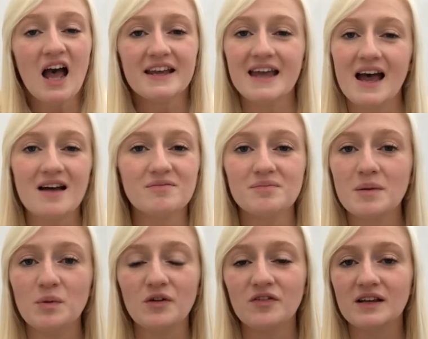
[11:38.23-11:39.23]
Yeah, my
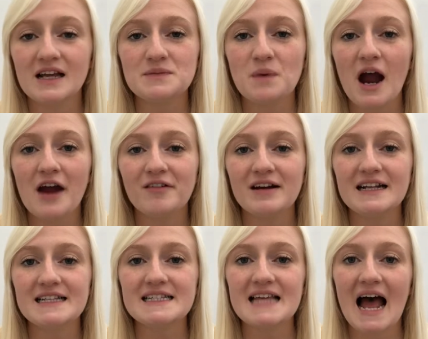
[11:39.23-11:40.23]
boyfriend likes
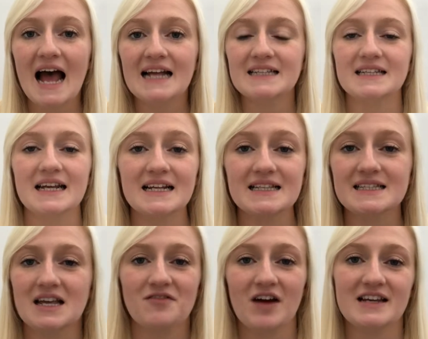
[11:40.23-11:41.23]
pirates, and it's
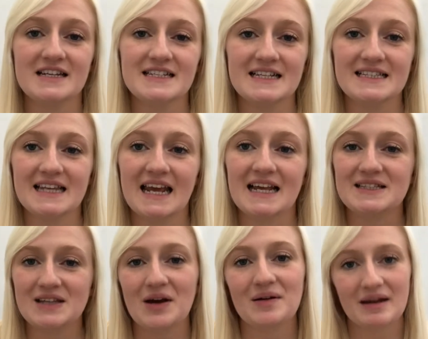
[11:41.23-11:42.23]
a ride at Disney,
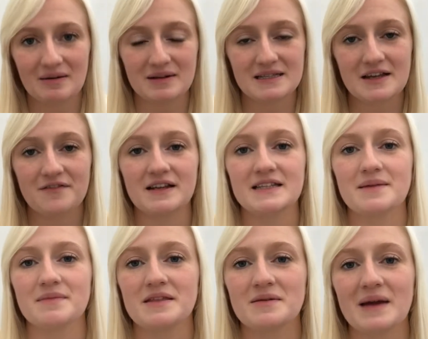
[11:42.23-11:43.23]
so it was definitely
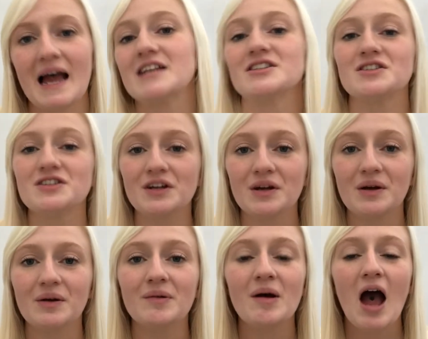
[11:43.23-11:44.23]
something that we had to
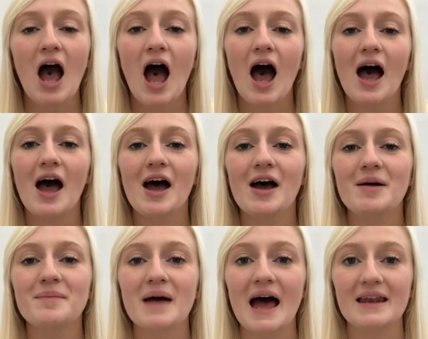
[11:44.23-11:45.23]
do,
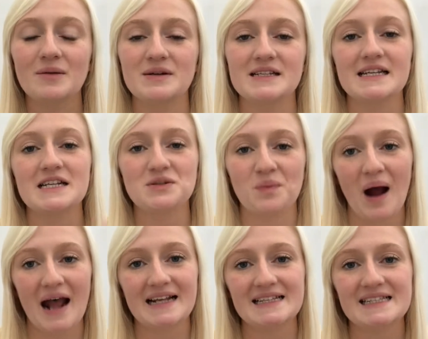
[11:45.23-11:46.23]
and then we did it
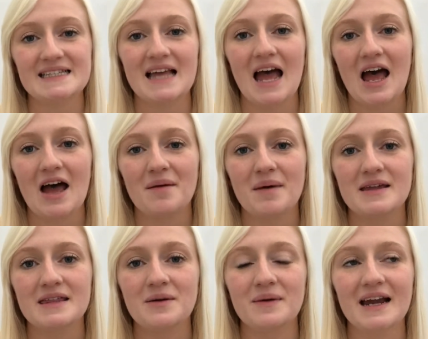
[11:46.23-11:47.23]
twice. I
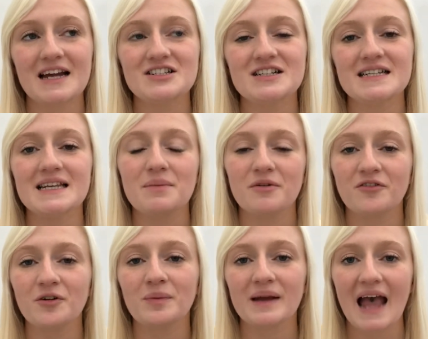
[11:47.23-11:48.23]
think we actually did it
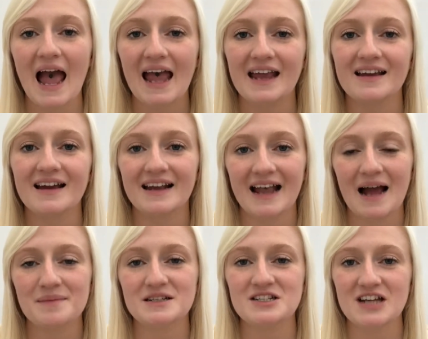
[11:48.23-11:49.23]
before we ate at
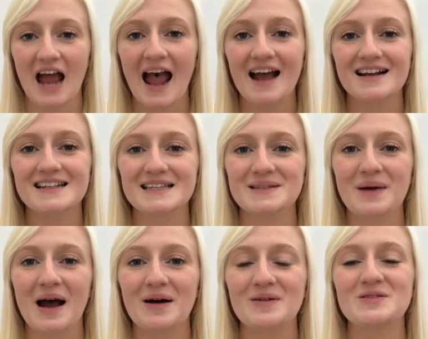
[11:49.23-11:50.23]
Captain Jack's as
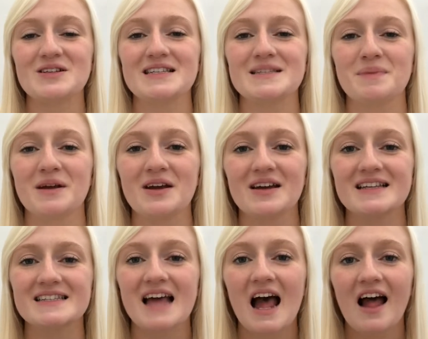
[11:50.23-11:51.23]
well, just
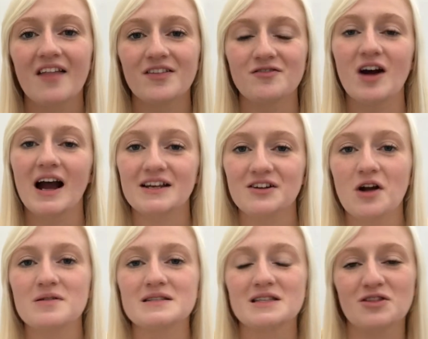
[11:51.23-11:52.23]
because the ride
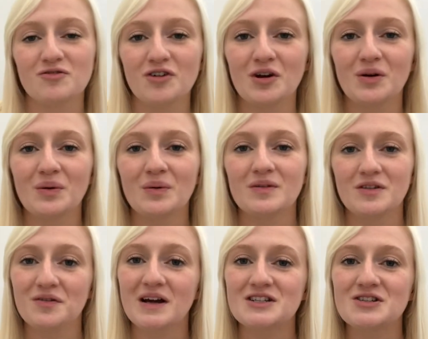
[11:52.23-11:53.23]
goes through the
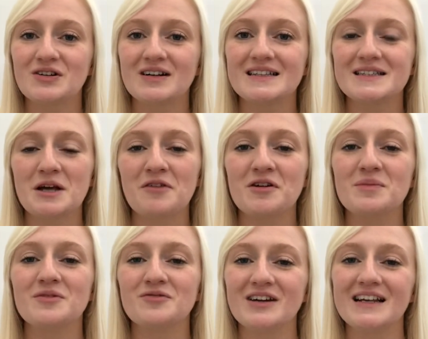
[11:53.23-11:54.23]
restaurant, so I thought it'd
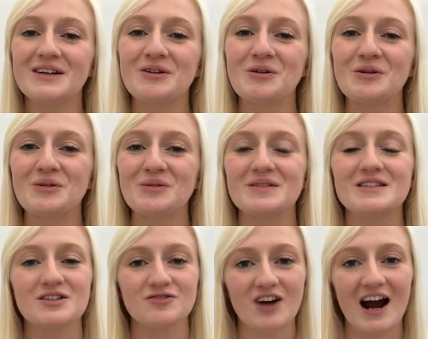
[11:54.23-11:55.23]
be really cool
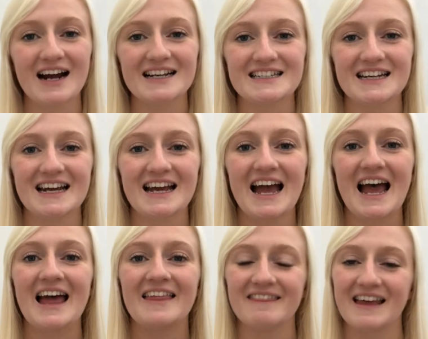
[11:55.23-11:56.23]
to ride it
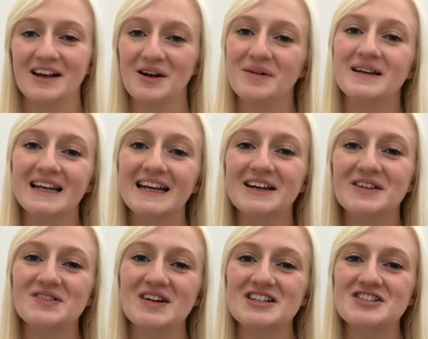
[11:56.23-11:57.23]
and then go and eat at
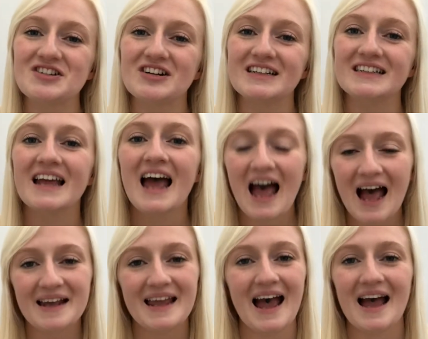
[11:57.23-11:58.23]
the restaurant.
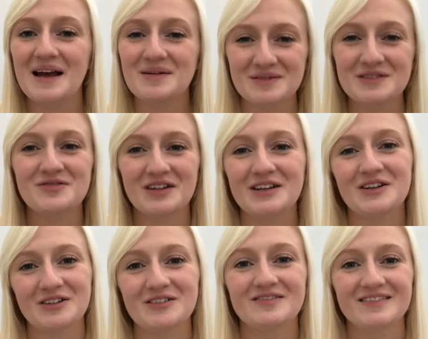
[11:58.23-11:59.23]
Yeah, it was really
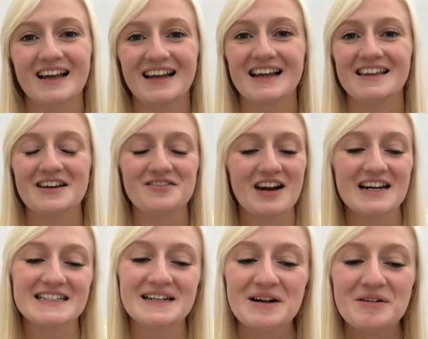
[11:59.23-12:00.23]
cool. I like that
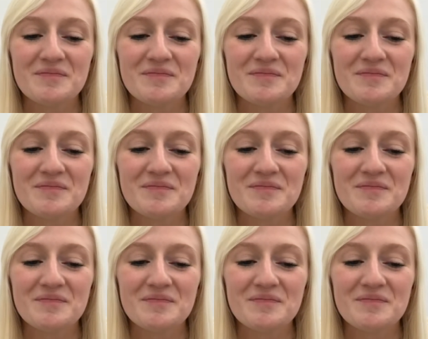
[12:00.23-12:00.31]
ride.